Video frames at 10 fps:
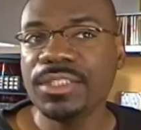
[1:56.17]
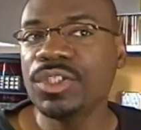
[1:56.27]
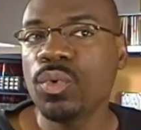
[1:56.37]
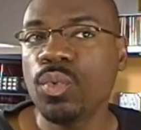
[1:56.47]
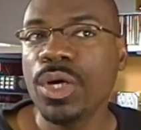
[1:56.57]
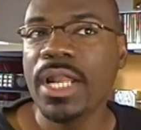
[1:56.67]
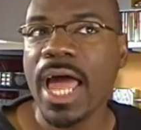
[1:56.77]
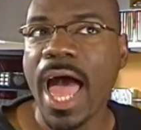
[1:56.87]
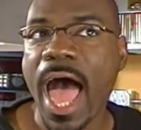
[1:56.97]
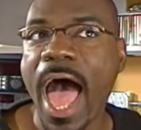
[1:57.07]
And so
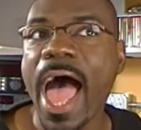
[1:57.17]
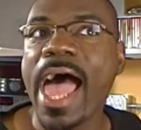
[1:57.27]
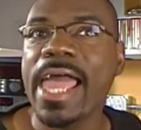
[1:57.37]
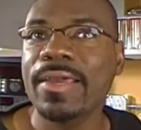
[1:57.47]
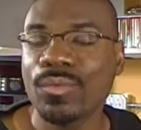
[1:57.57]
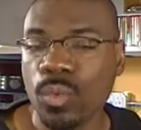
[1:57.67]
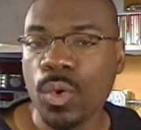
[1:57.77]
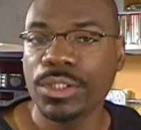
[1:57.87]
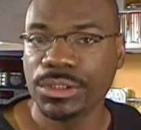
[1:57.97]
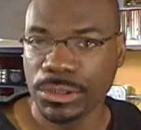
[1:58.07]
what I
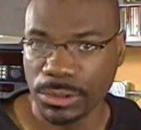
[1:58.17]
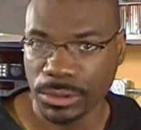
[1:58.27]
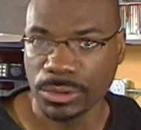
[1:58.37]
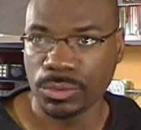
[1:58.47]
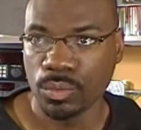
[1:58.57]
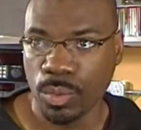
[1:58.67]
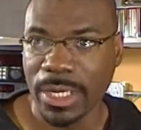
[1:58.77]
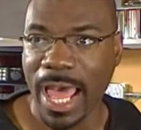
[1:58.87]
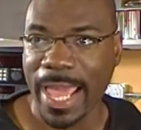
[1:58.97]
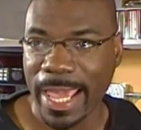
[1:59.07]
want to do,
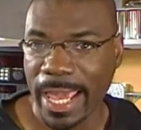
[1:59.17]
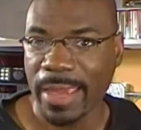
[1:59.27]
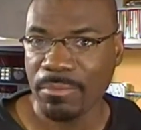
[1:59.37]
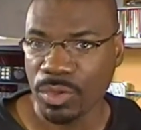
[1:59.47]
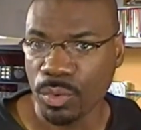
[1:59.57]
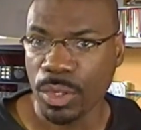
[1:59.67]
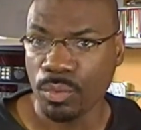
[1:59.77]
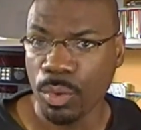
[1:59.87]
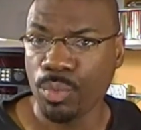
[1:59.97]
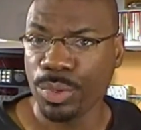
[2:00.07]
what I am
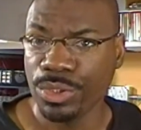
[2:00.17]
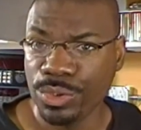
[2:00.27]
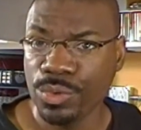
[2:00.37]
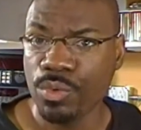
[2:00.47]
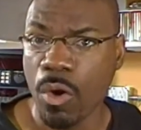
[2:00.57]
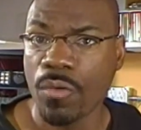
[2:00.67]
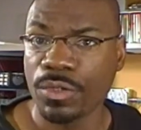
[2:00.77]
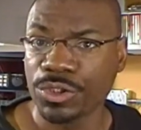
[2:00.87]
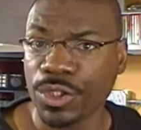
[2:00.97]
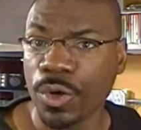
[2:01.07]
doing, what we do
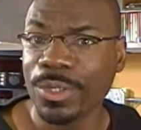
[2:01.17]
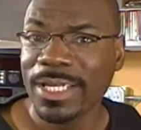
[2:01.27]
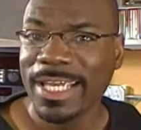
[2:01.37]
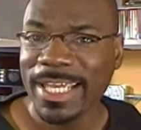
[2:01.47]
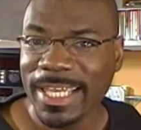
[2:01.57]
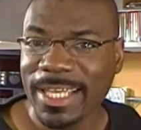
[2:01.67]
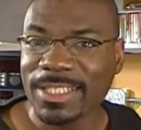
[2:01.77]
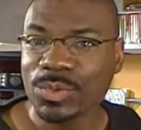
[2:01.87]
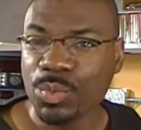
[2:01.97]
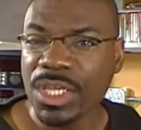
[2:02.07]
on the show
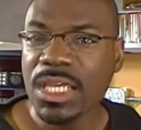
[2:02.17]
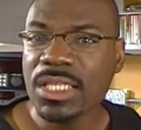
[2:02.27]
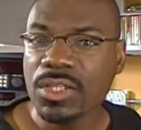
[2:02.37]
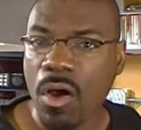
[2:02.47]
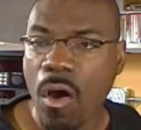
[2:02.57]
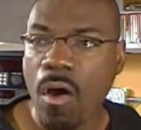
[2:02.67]
is we